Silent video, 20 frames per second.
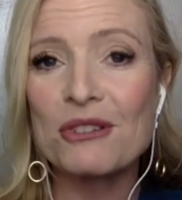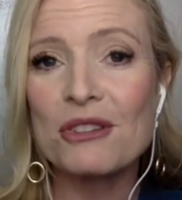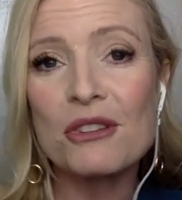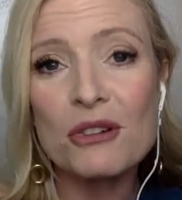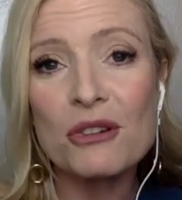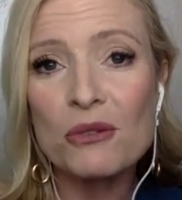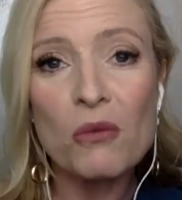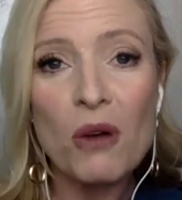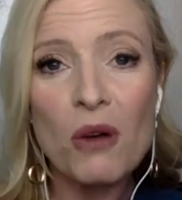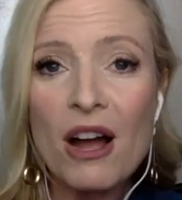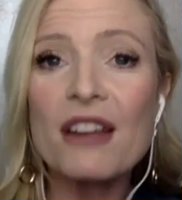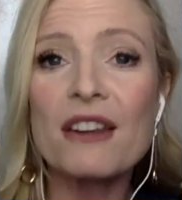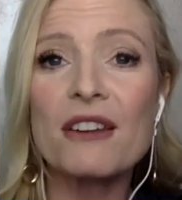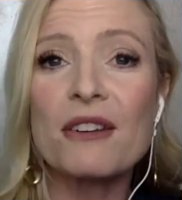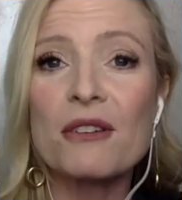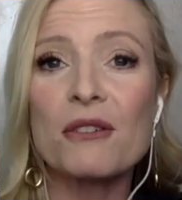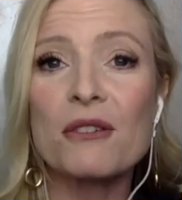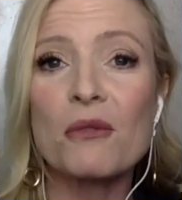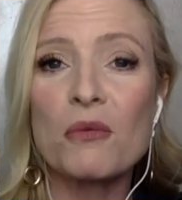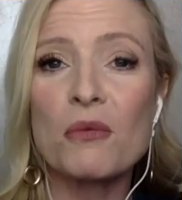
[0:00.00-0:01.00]
You're
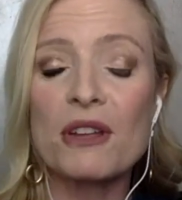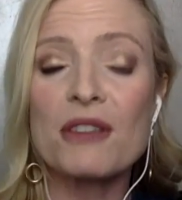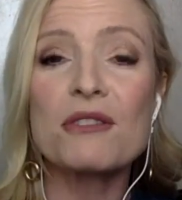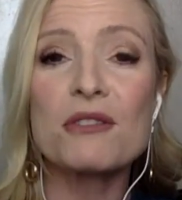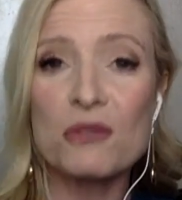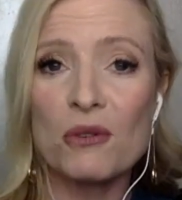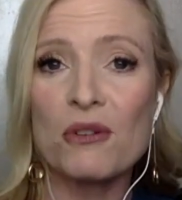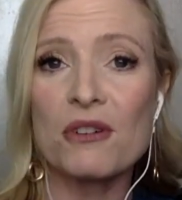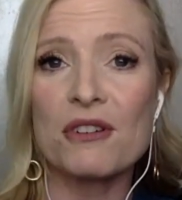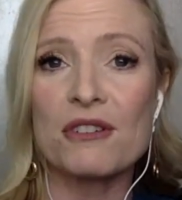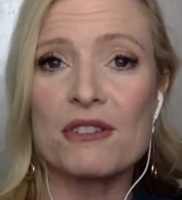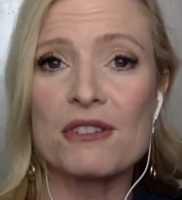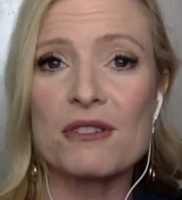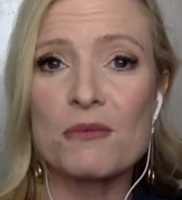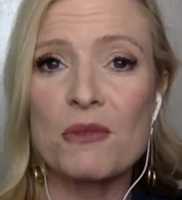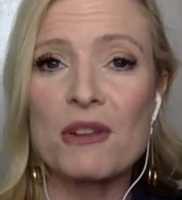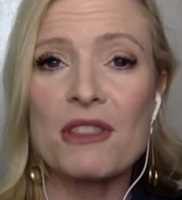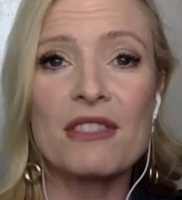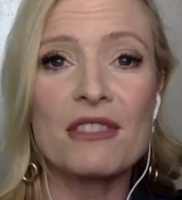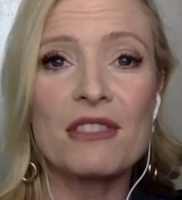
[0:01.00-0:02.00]
one with source,
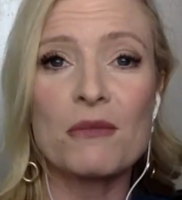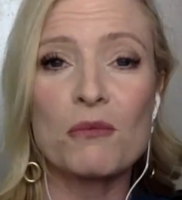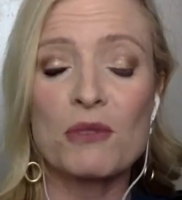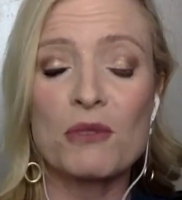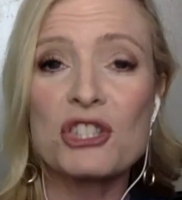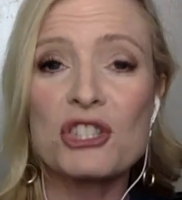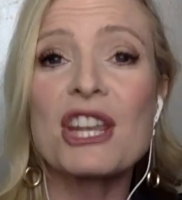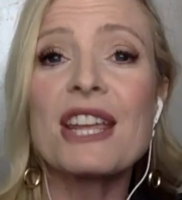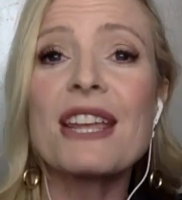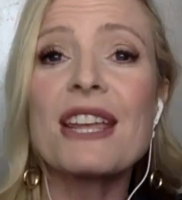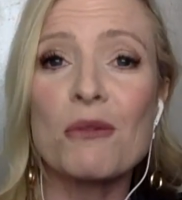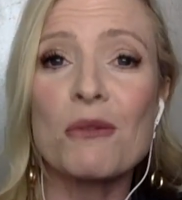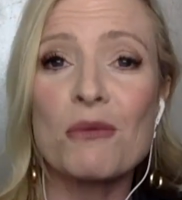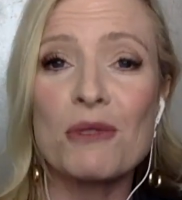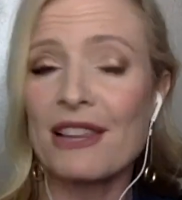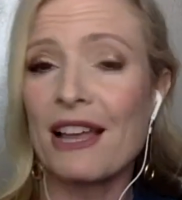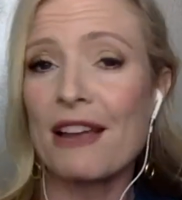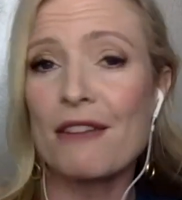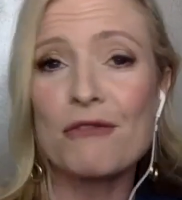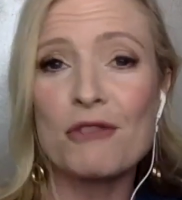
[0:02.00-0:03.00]
with chi, with
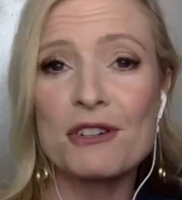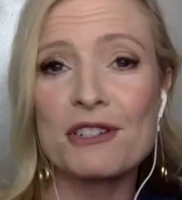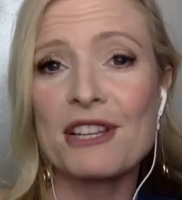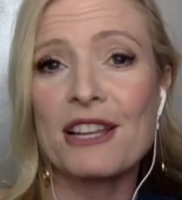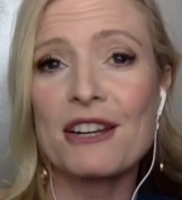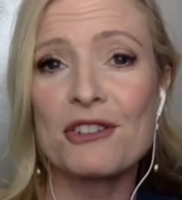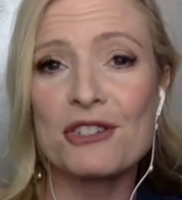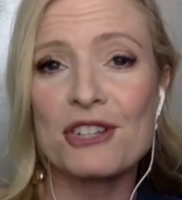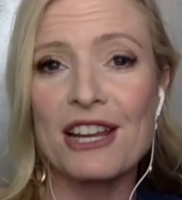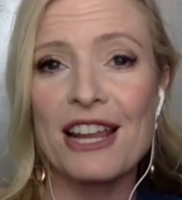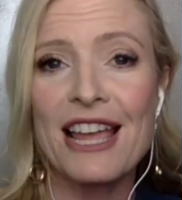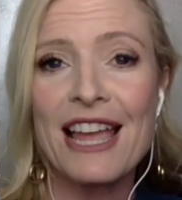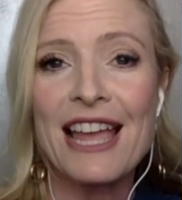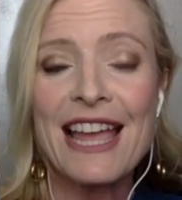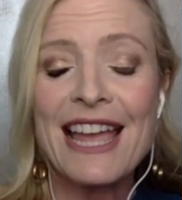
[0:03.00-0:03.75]
life force energy.